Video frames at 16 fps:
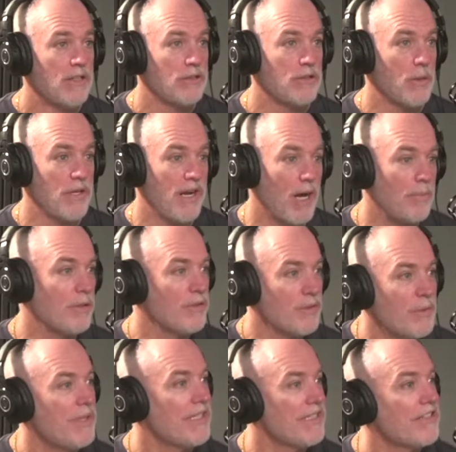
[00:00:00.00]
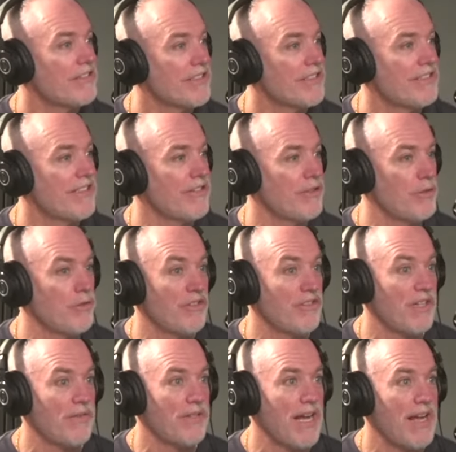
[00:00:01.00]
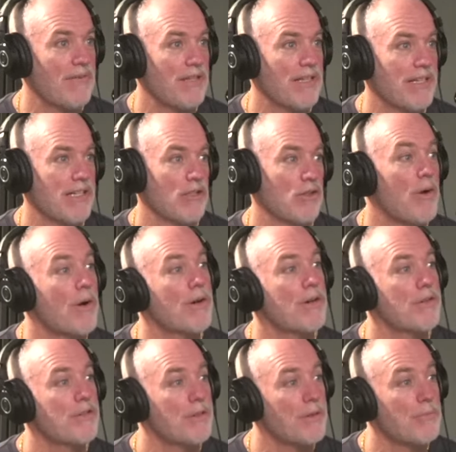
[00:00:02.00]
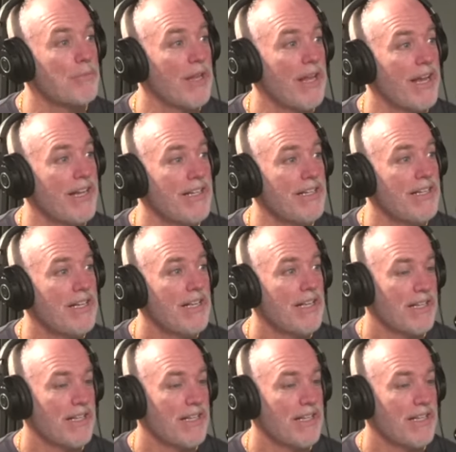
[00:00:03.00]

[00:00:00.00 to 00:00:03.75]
So the opportunity does exist. You just have to have a longer term plan.